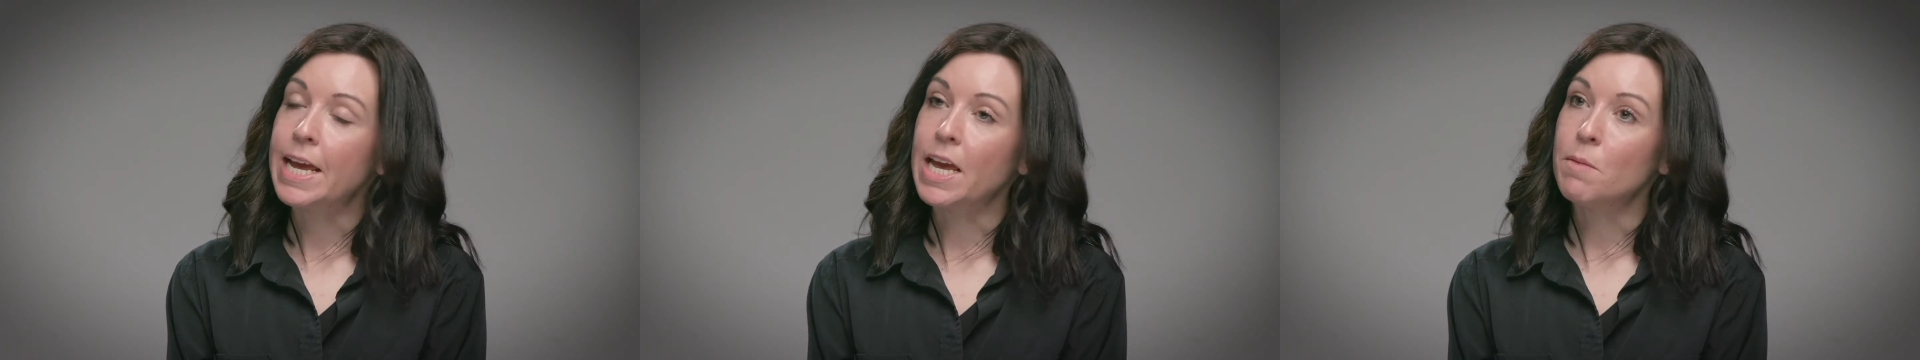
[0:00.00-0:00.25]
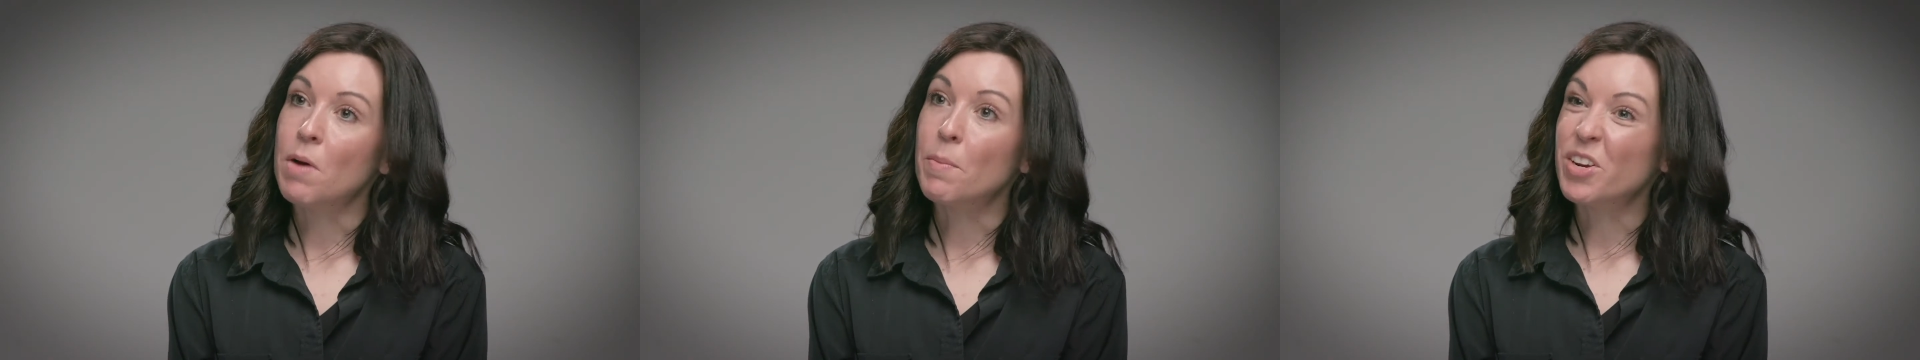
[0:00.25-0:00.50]

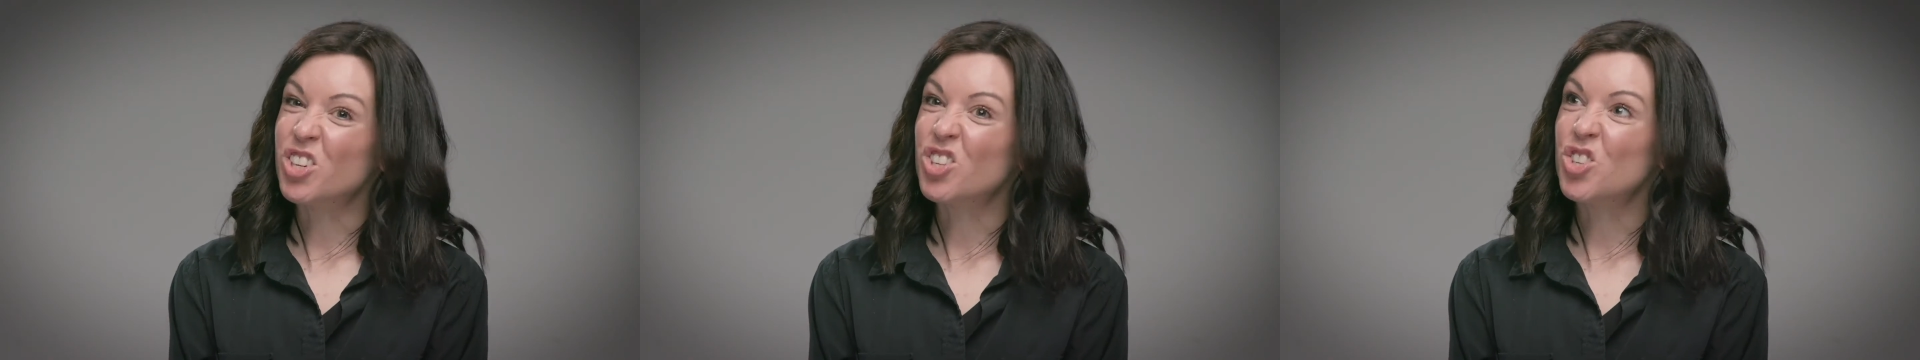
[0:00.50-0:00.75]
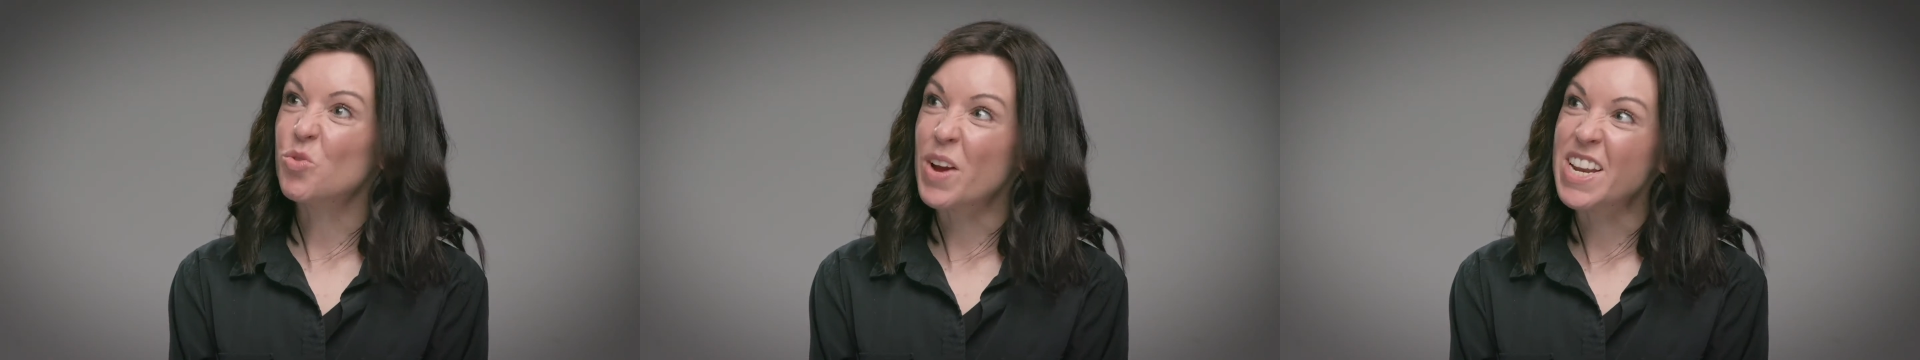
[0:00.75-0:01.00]

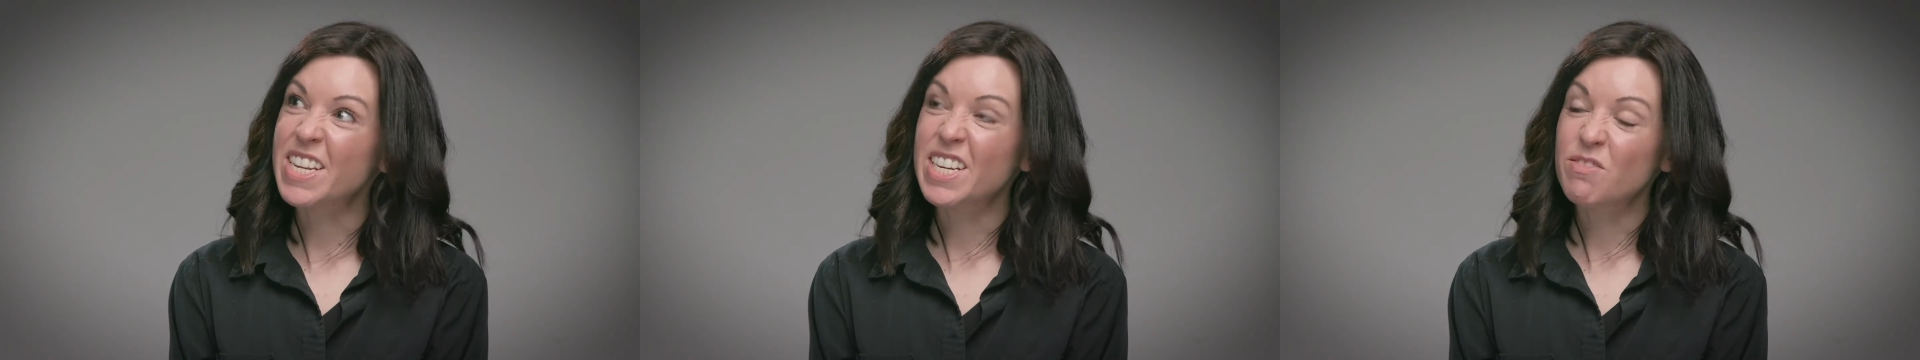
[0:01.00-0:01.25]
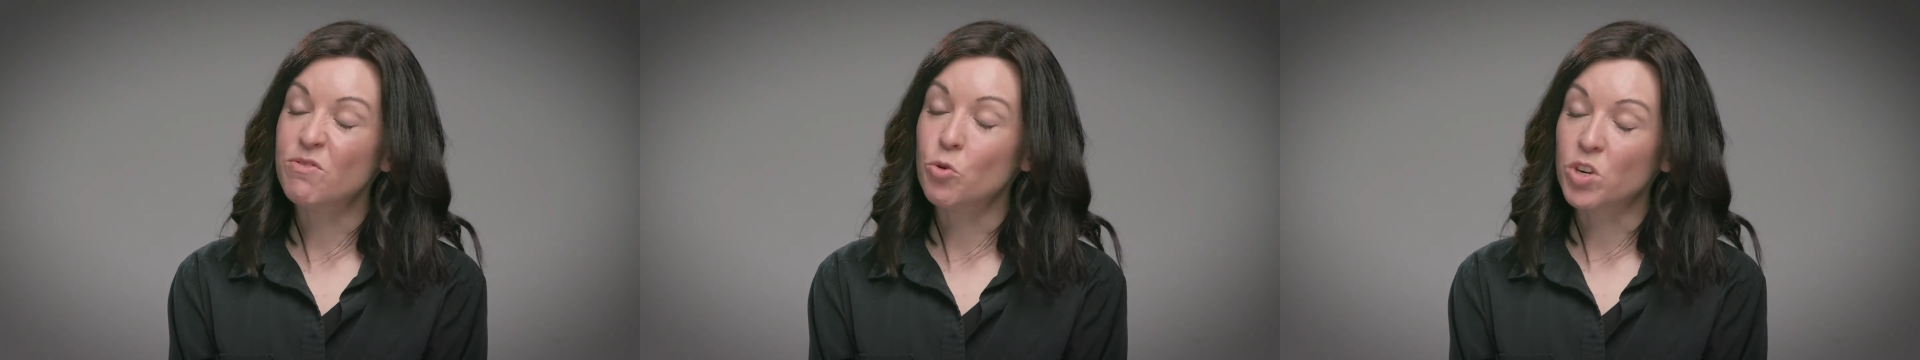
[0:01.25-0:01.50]
About 20
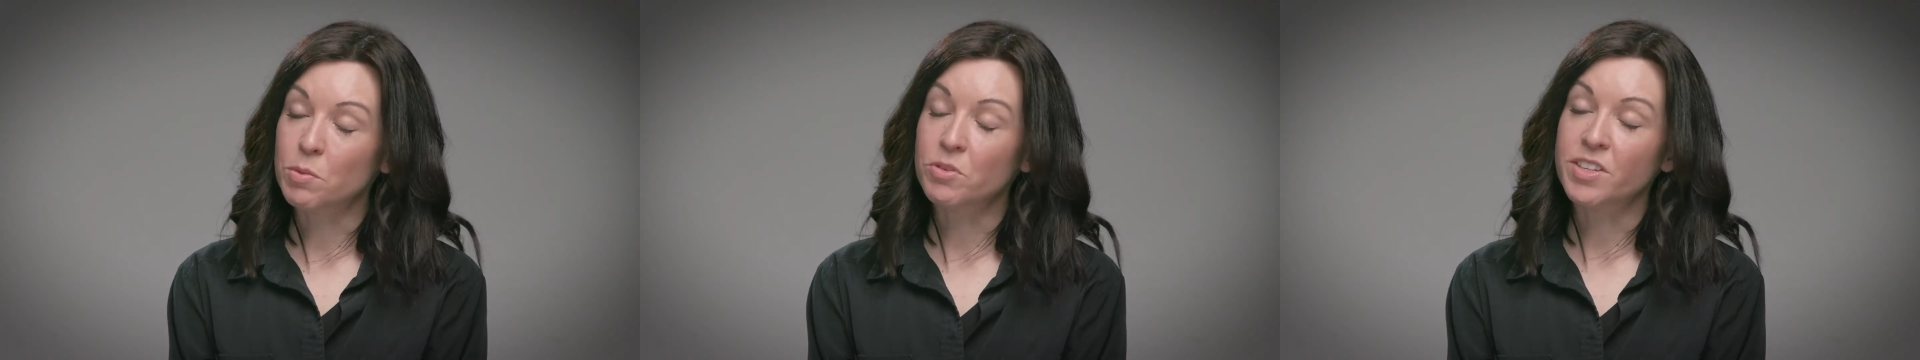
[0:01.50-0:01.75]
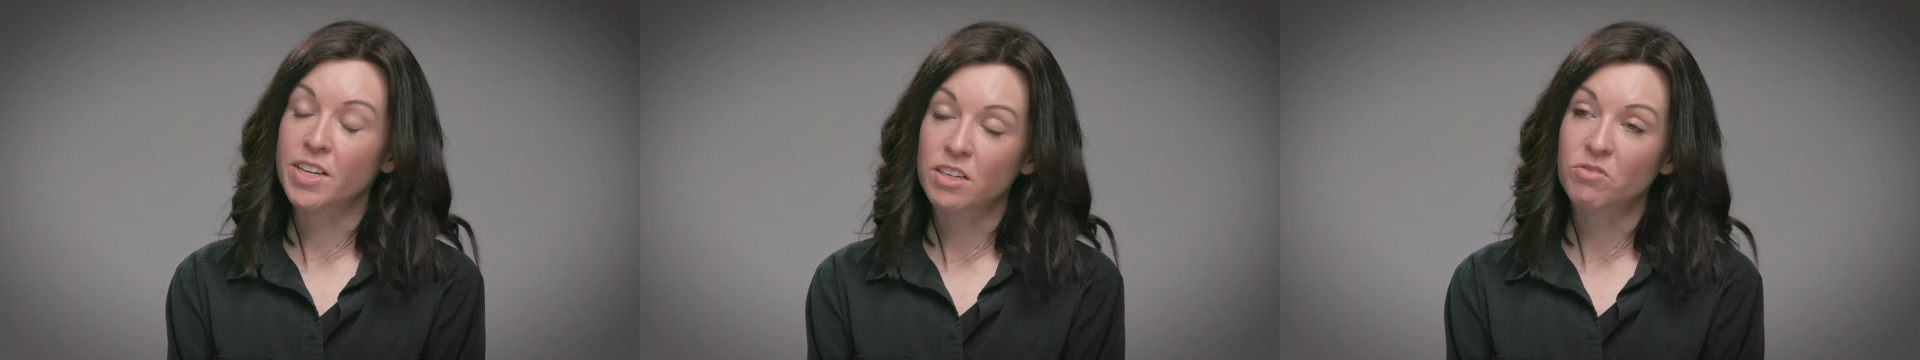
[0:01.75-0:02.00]
to
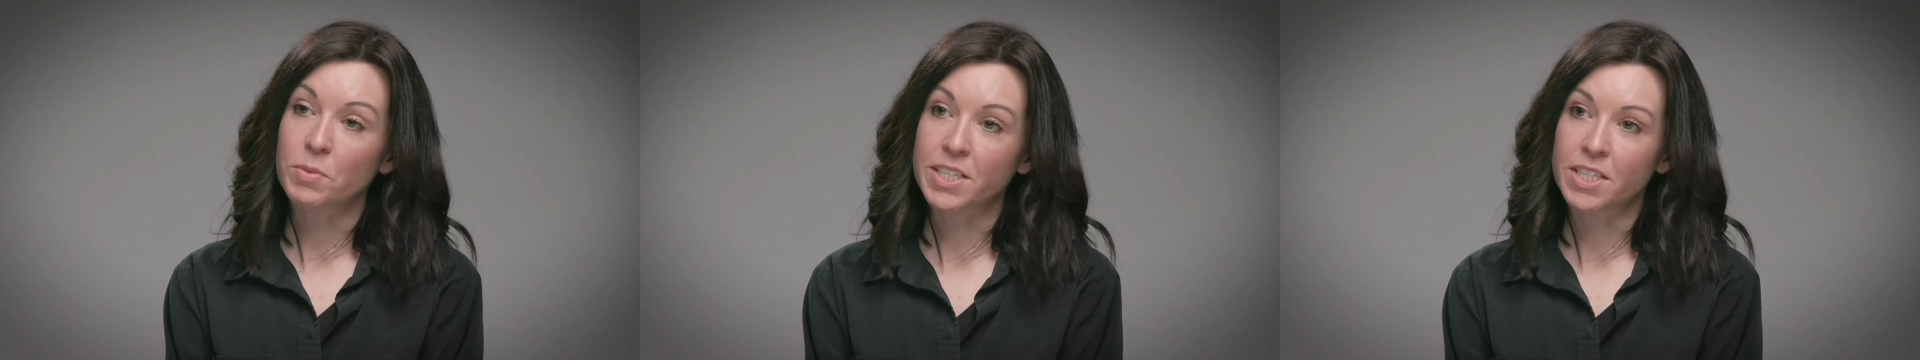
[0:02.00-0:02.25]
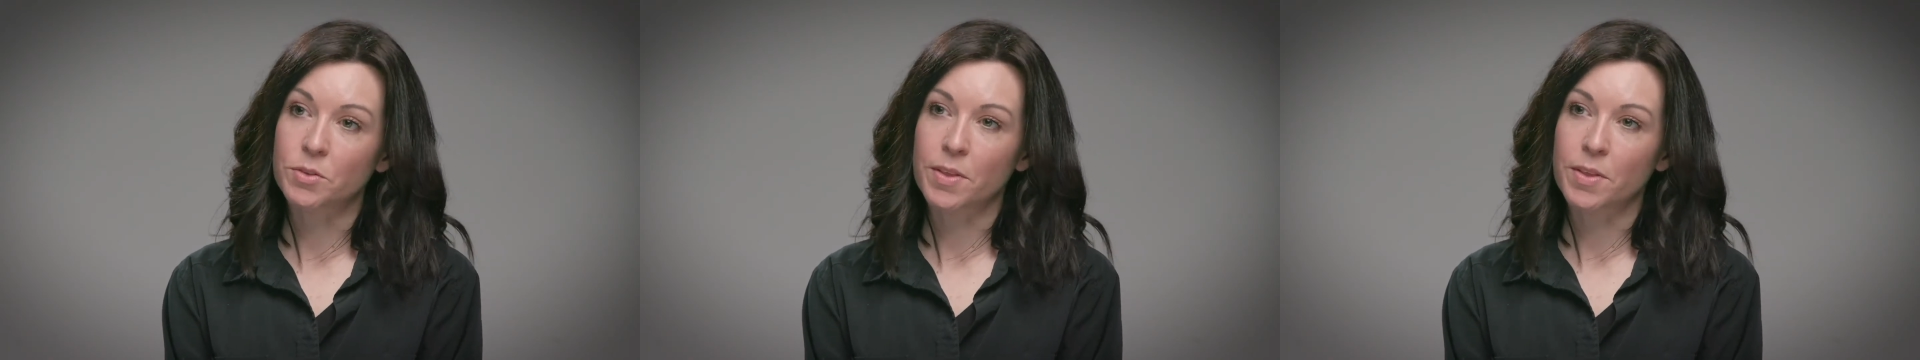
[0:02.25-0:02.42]
40% of patients